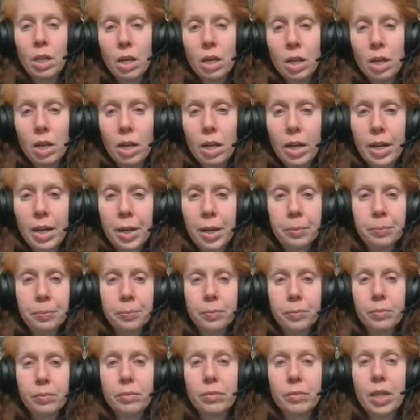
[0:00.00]
Um
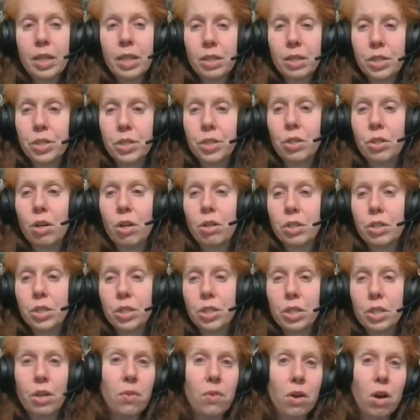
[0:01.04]
and the stars
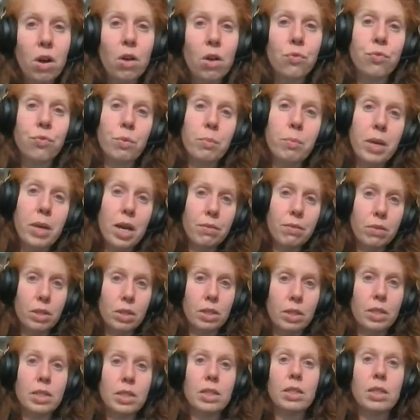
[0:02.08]
shall fall from heaven.